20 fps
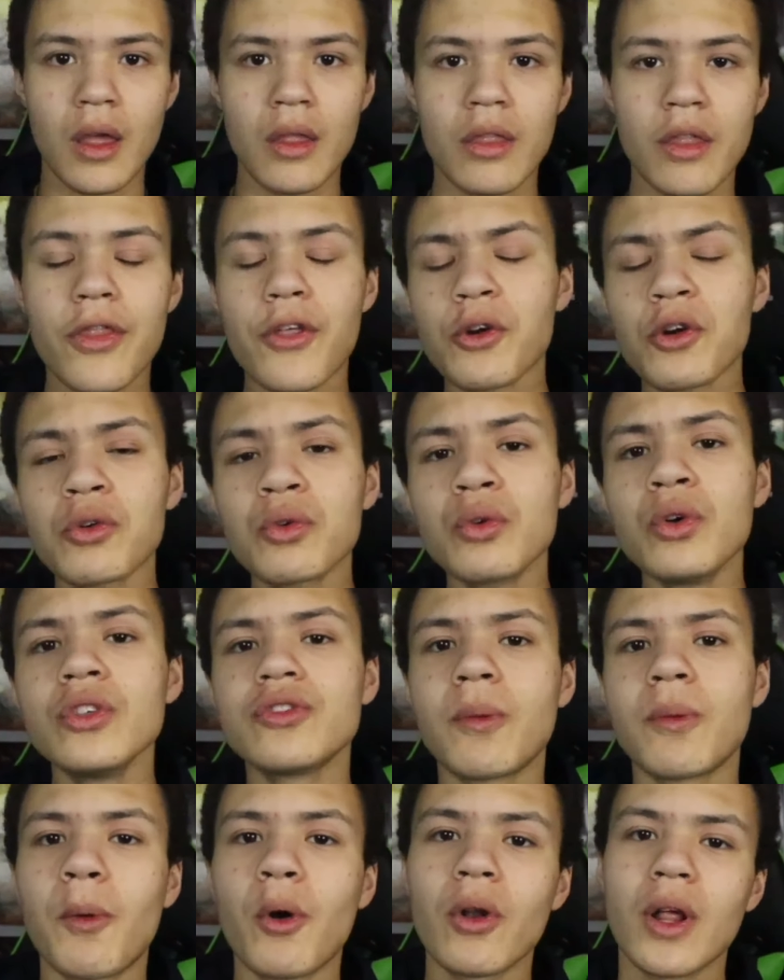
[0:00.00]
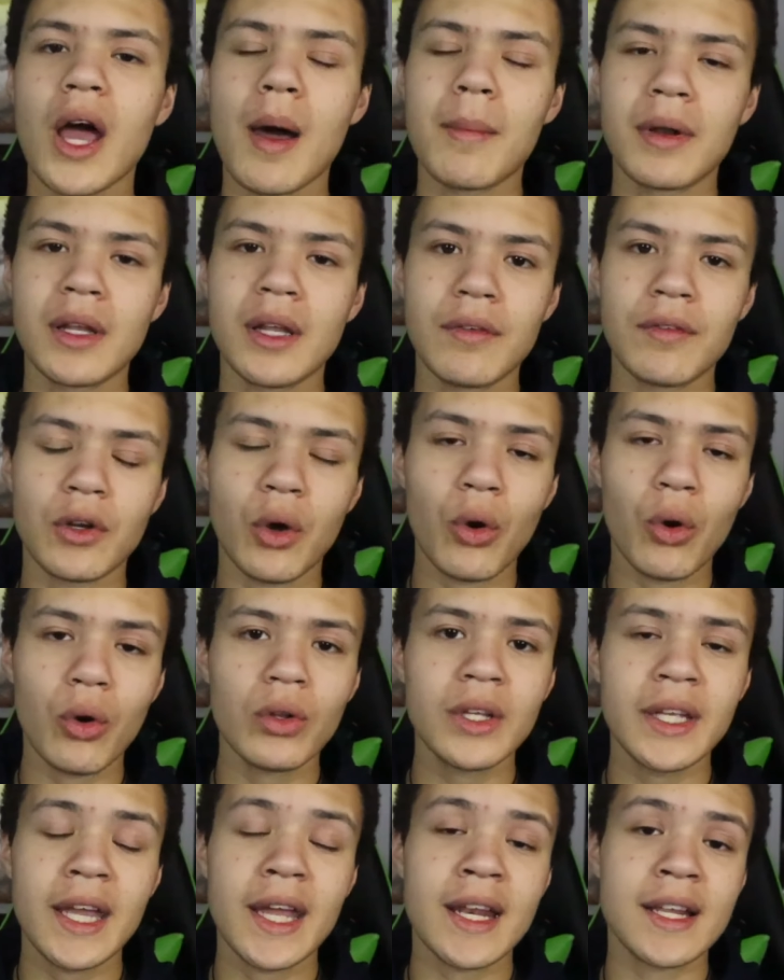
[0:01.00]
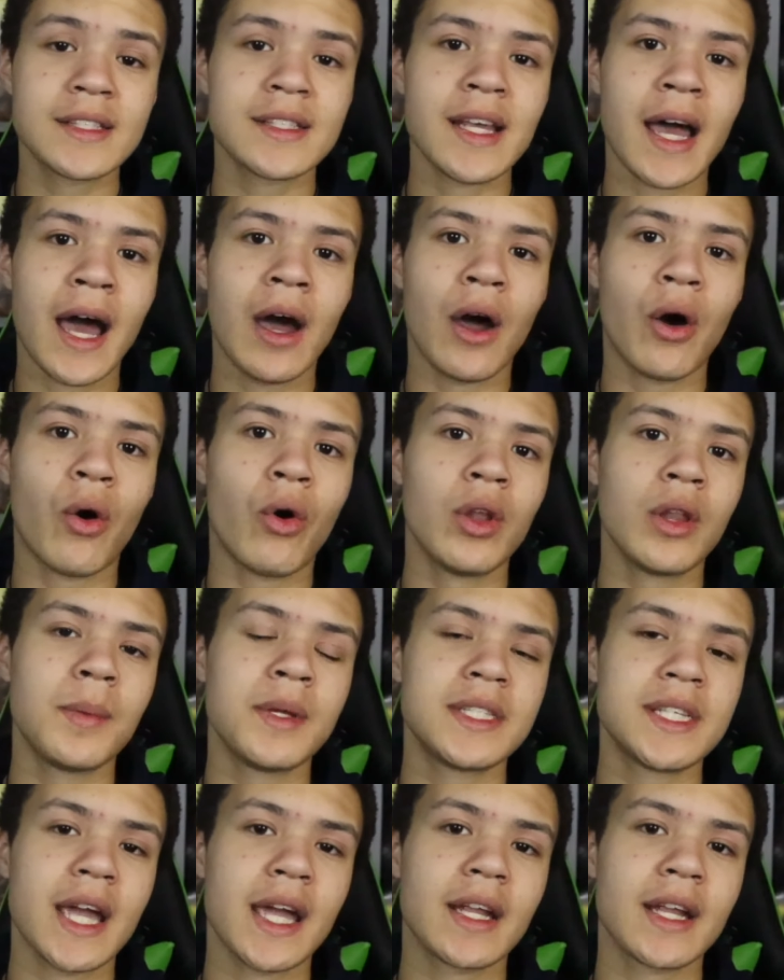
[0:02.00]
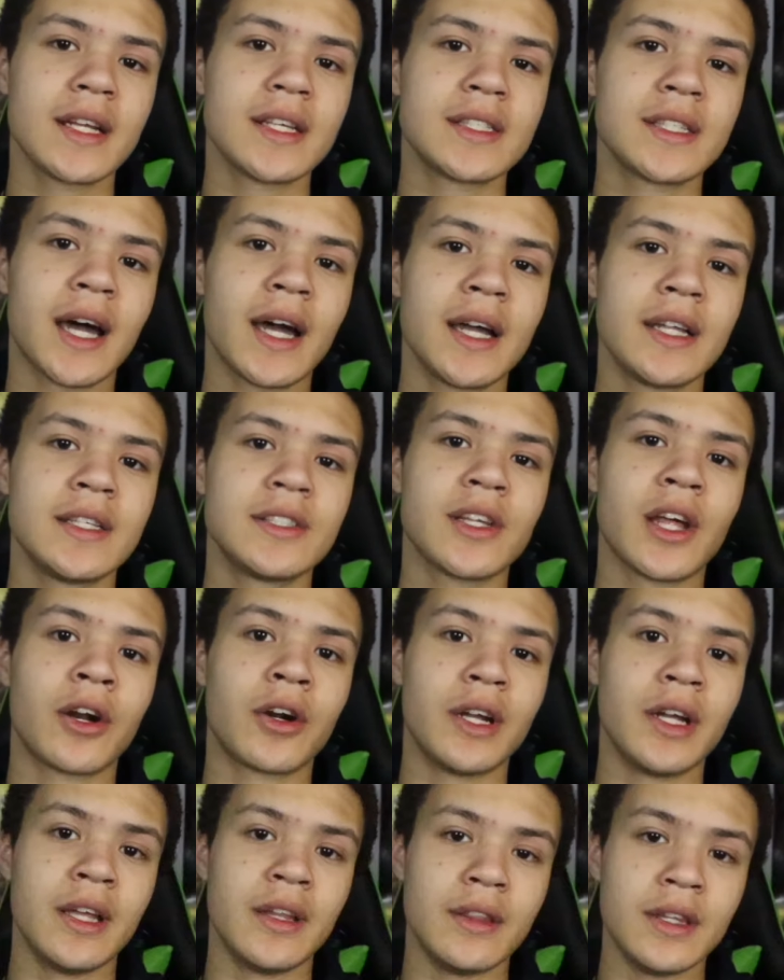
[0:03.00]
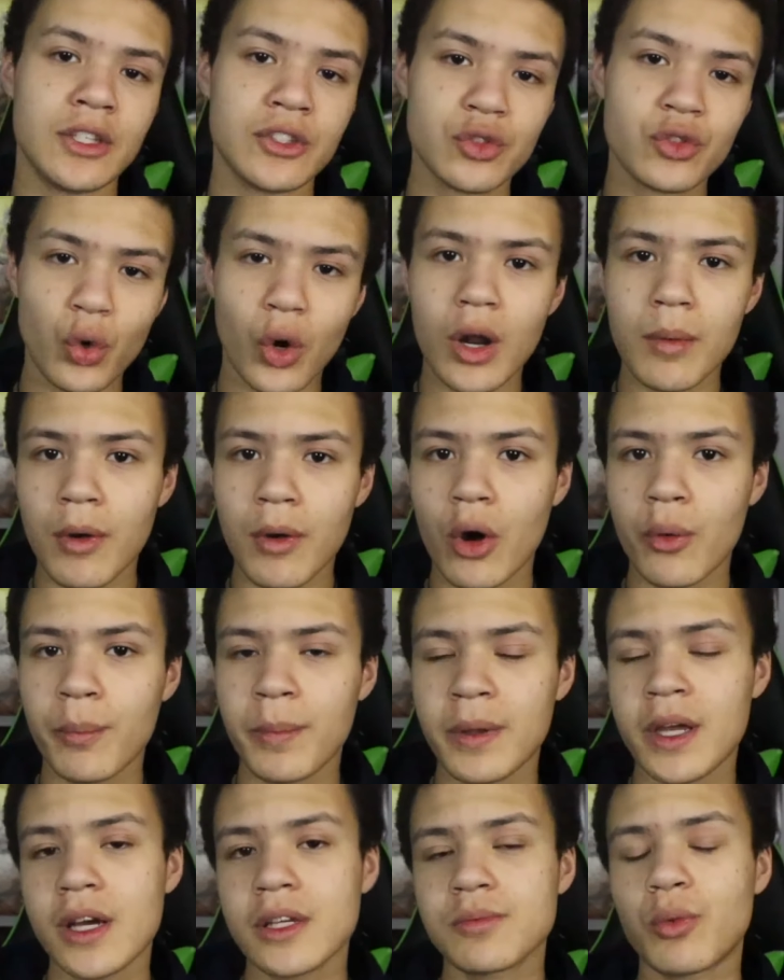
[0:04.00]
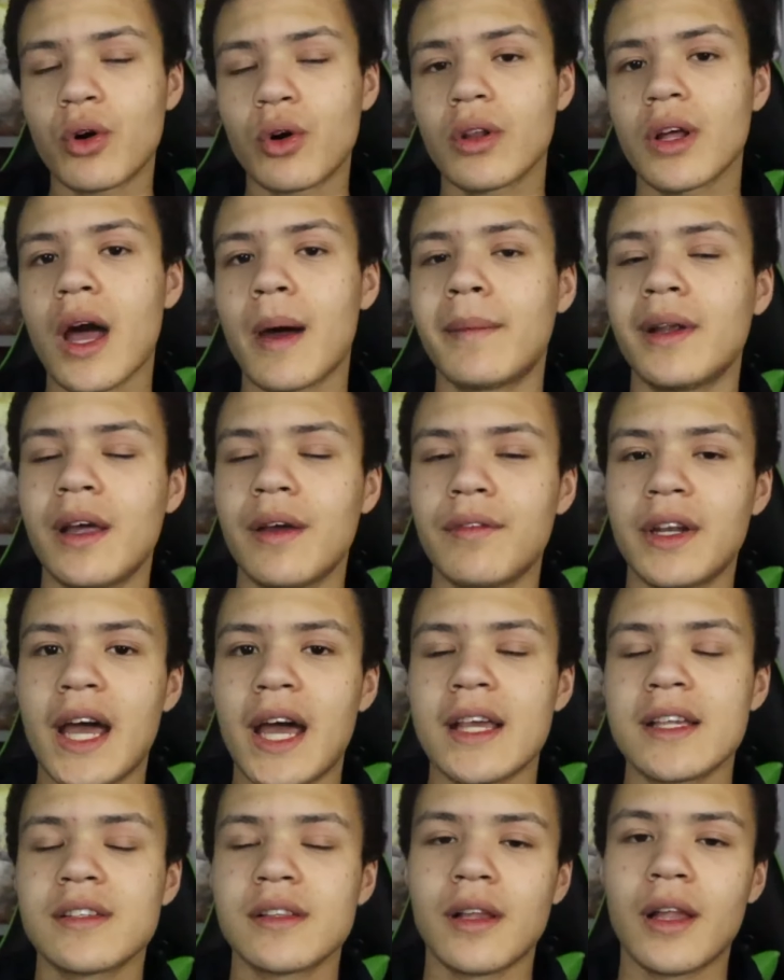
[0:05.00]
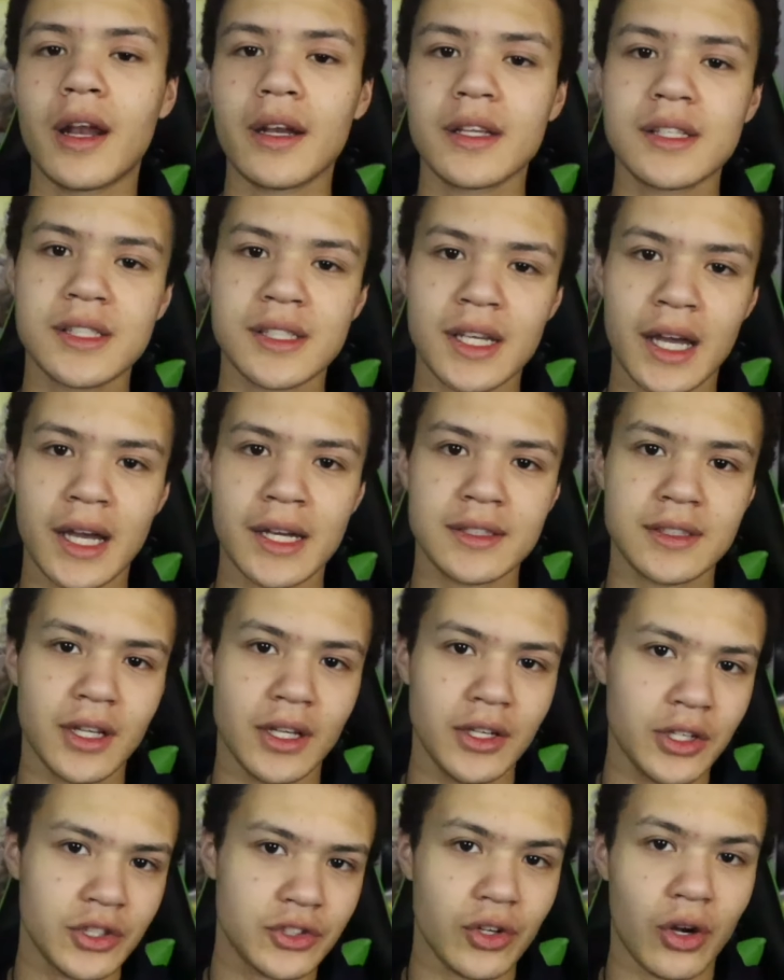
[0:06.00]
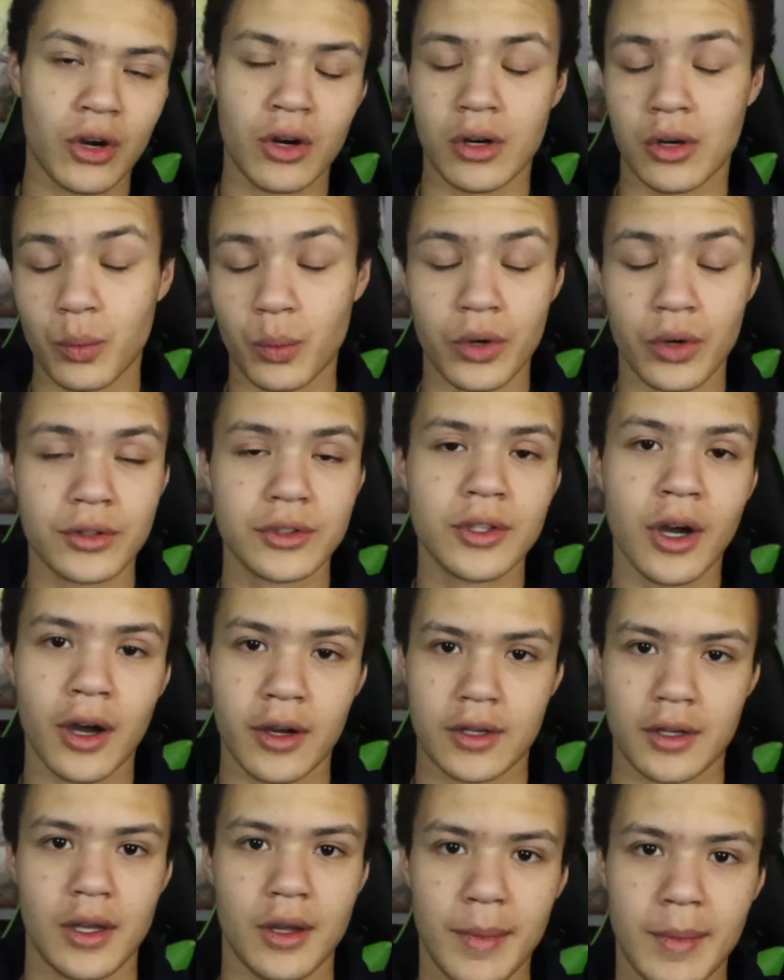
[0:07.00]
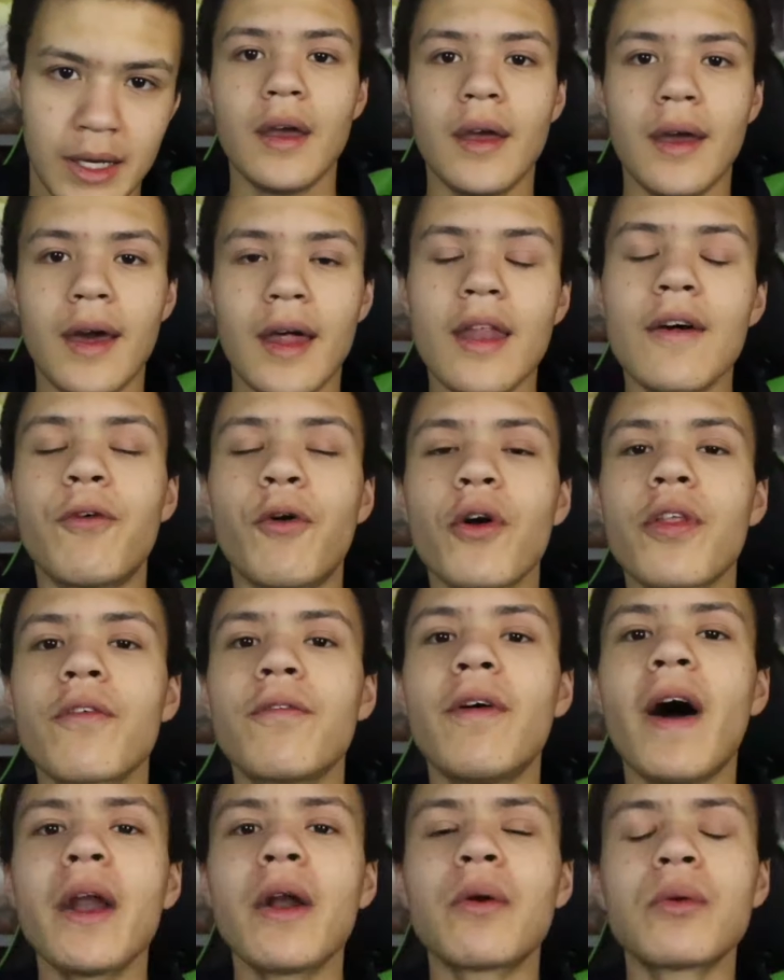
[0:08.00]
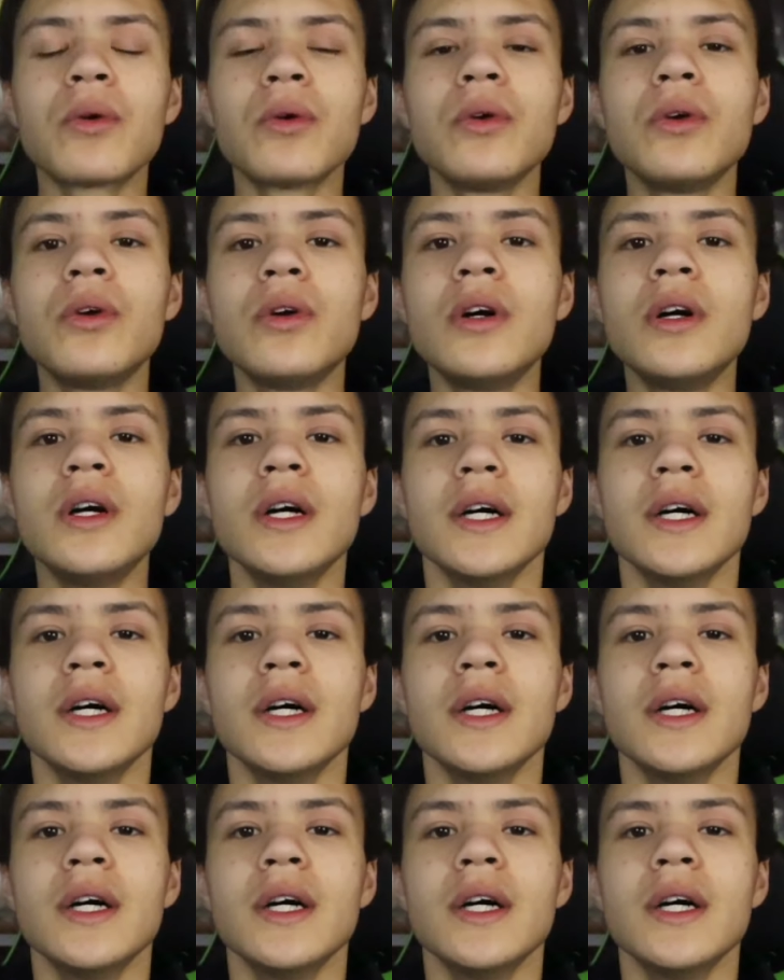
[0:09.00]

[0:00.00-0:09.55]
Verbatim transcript: The third rule is for Mortal Kombat 11 only, and its style only be taking designs that are in the story mode, because Mortal Kombat 11 has a lot of designs that just aren't worth talking about. And the fourth and final rule